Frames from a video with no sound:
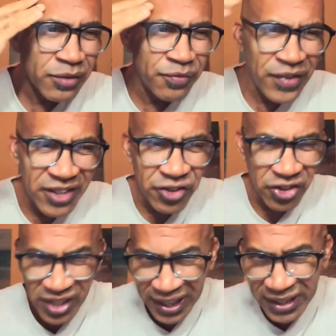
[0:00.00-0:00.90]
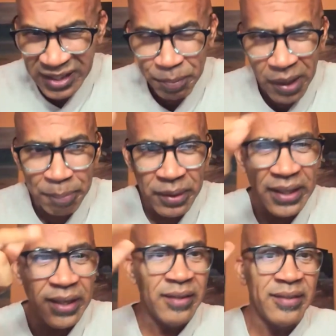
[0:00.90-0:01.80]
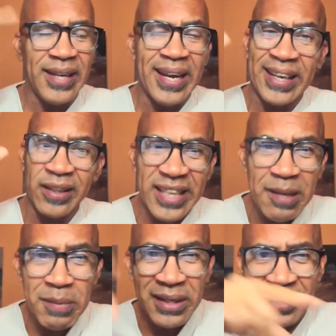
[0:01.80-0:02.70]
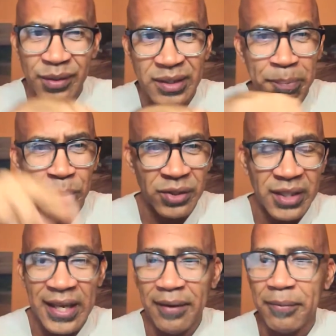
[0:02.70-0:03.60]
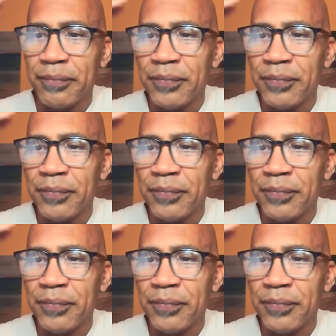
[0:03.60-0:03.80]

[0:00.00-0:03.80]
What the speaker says: finish the checklist properly? Did I get the emails I was supposed to get?